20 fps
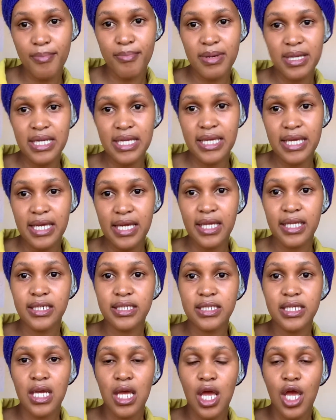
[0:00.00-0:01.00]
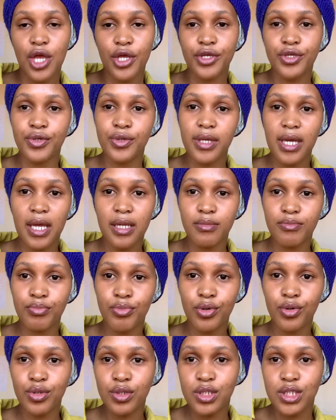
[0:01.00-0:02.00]
in heat. You can
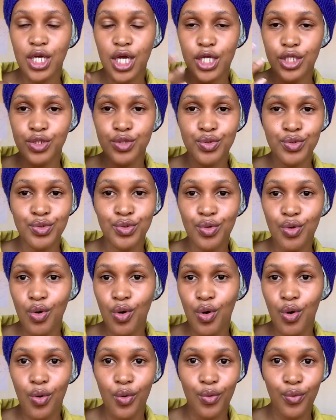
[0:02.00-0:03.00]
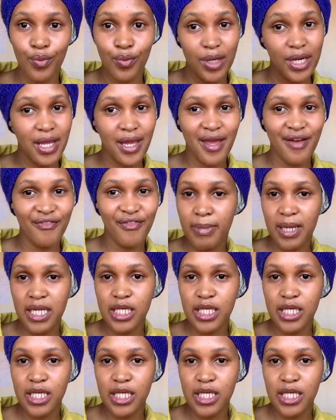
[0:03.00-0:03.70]
put a doek or whatever.